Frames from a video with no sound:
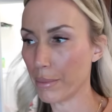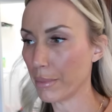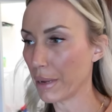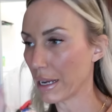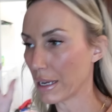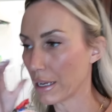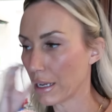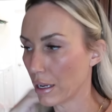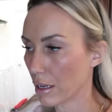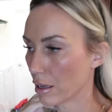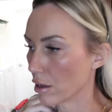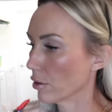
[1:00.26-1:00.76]
I'm
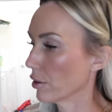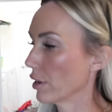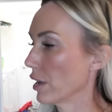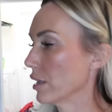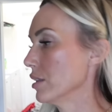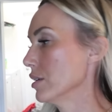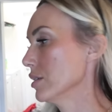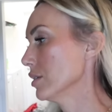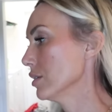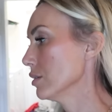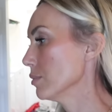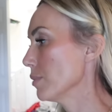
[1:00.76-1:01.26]
making, okay,
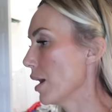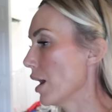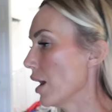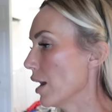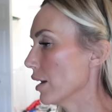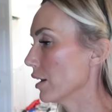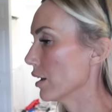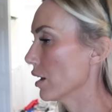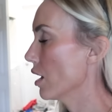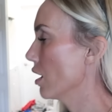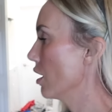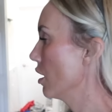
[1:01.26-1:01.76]
this is
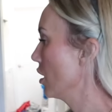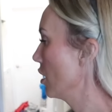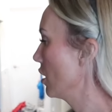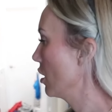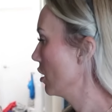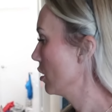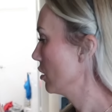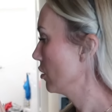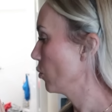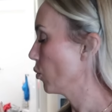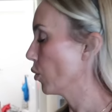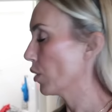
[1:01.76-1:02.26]
my,
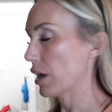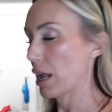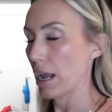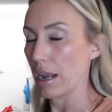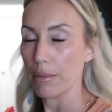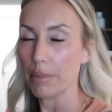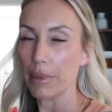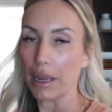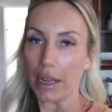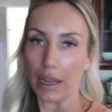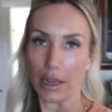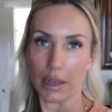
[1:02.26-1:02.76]
what I
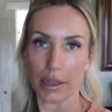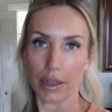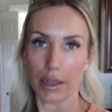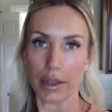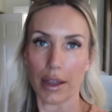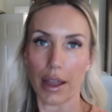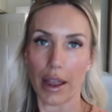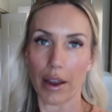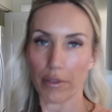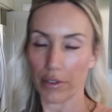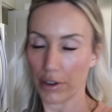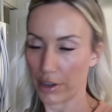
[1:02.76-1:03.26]
make
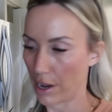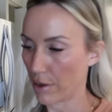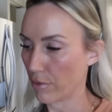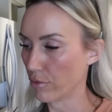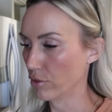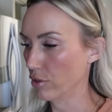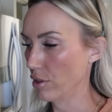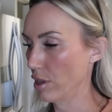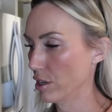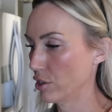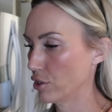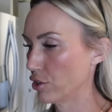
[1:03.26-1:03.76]
every day
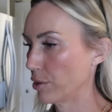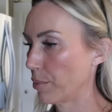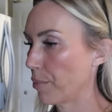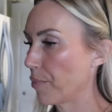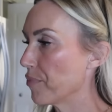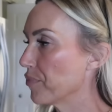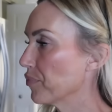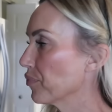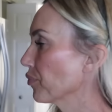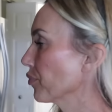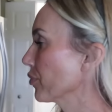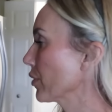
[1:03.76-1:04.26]
for lunch.
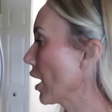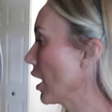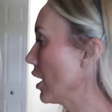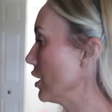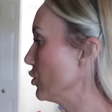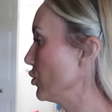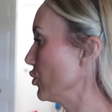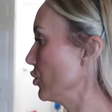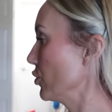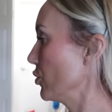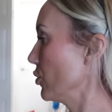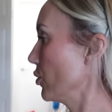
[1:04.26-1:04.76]
I
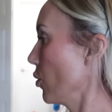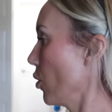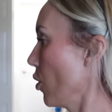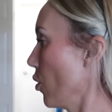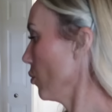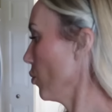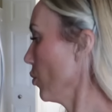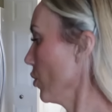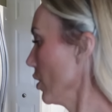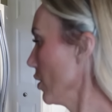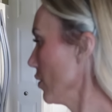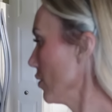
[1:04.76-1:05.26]
do
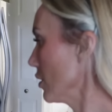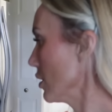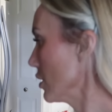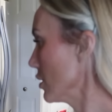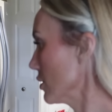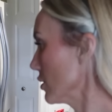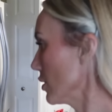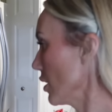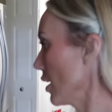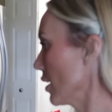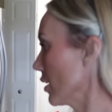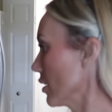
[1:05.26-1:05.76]
one of
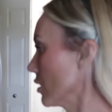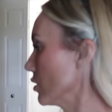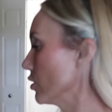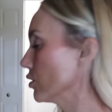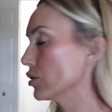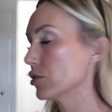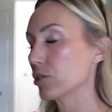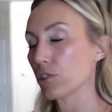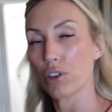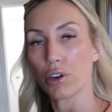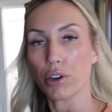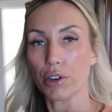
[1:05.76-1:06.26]
these like
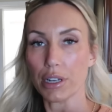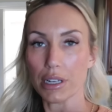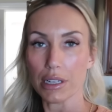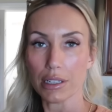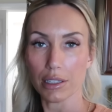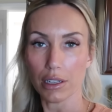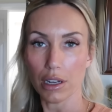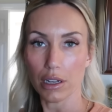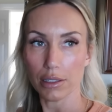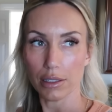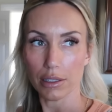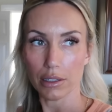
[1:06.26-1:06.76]
turkey
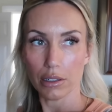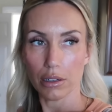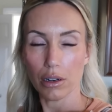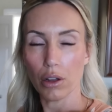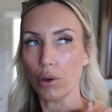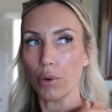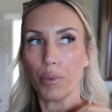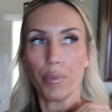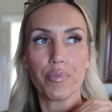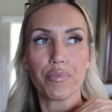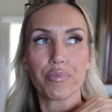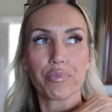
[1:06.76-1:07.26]
sauce,
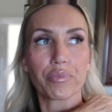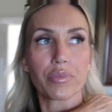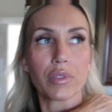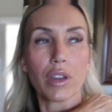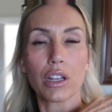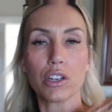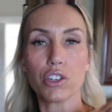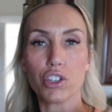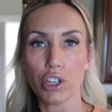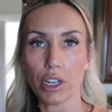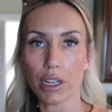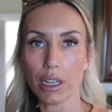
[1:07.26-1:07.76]
no,
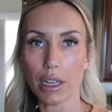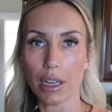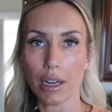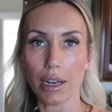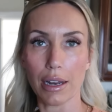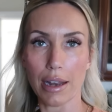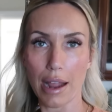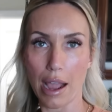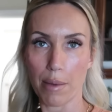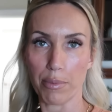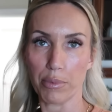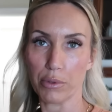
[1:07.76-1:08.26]
chicken
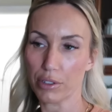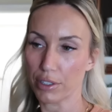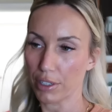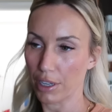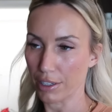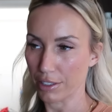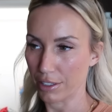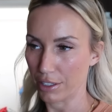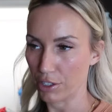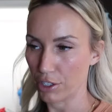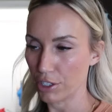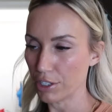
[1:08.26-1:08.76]
and apple
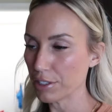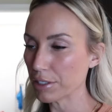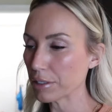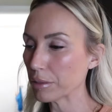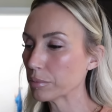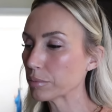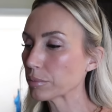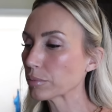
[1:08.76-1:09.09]
sausages.